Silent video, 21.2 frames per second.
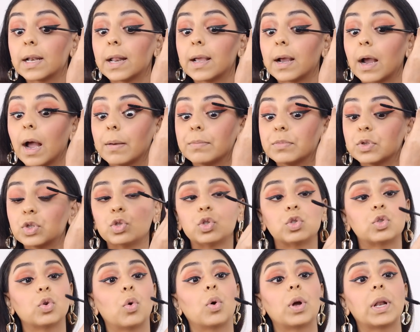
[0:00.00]
Like, I'm
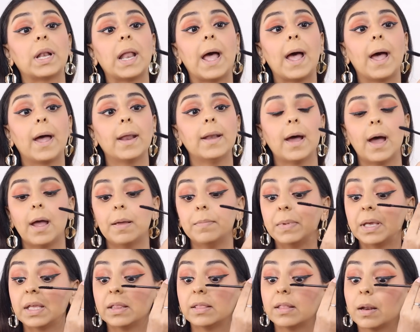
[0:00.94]
so glad I
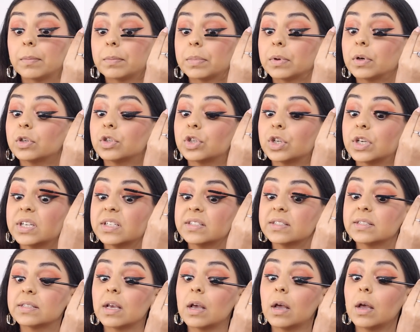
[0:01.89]
made that
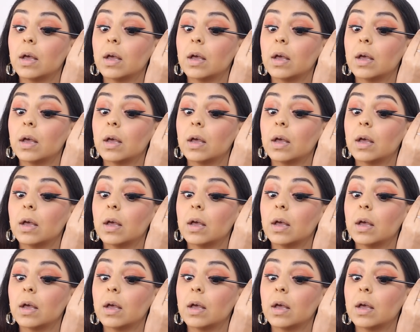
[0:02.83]
purchase.